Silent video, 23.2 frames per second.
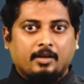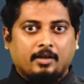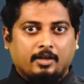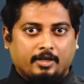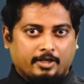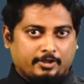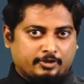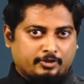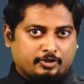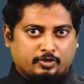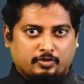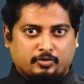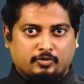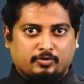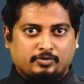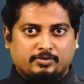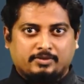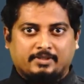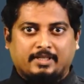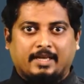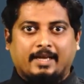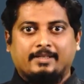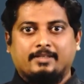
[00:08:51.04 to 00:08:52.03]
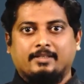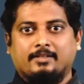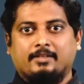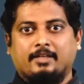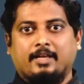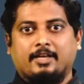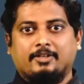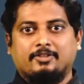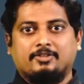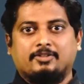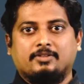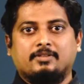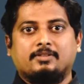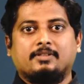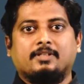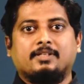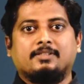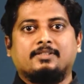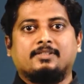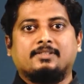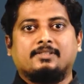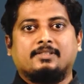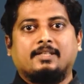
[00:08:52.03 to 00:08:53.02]
It shows that an action
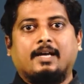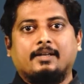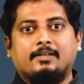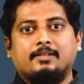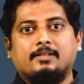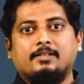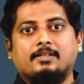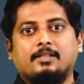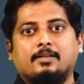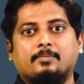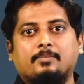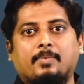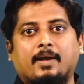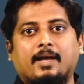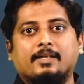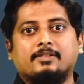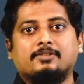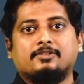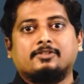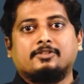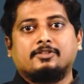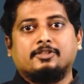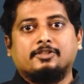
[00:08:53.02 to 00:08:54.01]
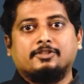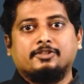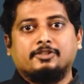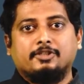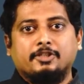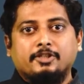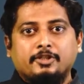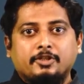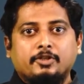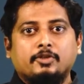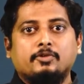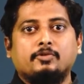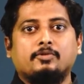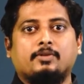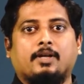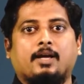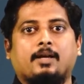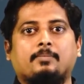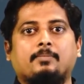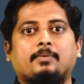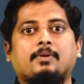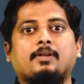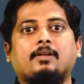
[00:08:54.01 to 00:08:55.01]
that started in the past continued
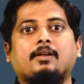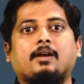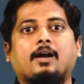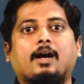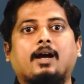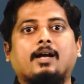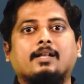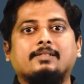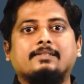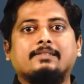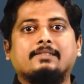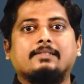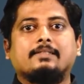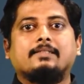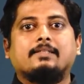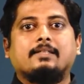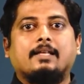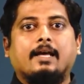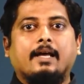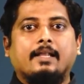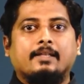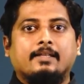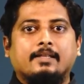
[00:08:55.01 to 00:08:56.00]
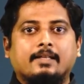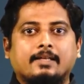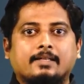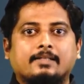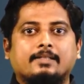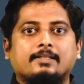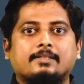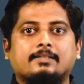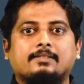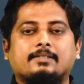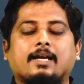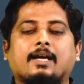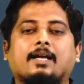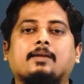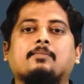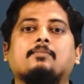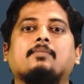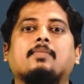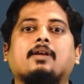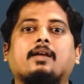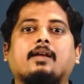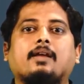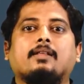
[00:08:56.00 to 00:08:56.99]
up until another
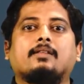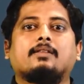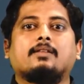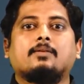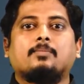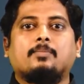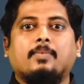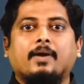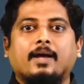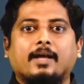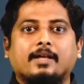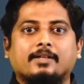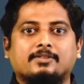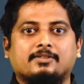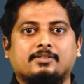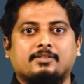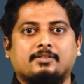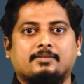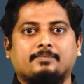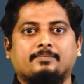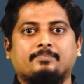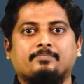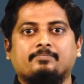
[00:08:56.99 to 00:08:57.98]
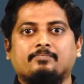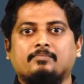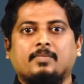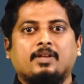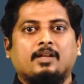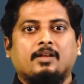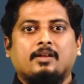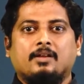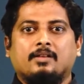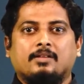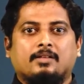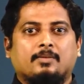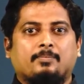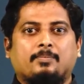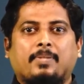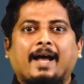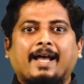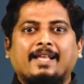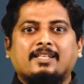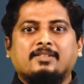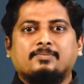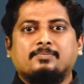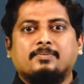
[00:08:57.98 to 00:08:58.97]
time in the past. The
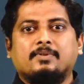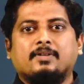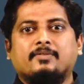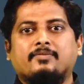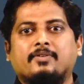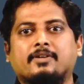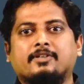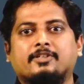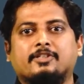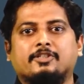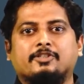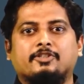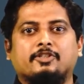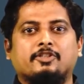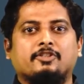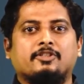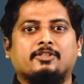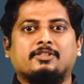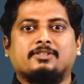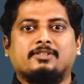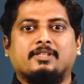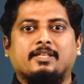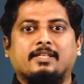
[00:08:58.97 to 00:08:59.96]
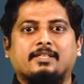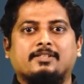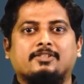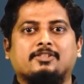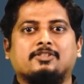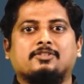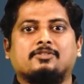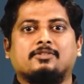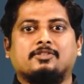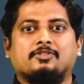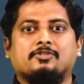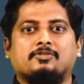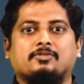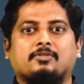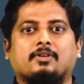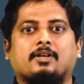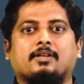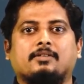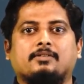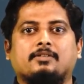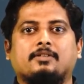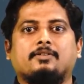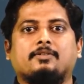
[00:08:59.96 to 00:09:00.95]
past perfect continuous tense is
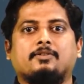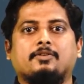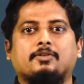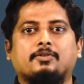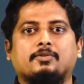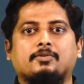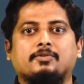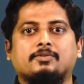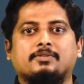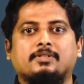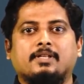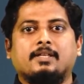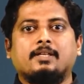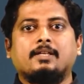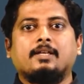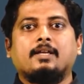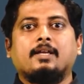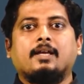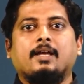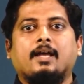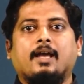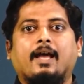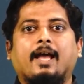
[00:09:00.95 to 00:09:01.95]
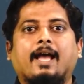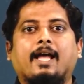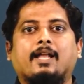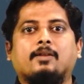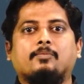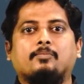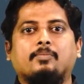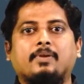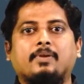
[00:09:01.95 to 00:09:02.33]
constructed using had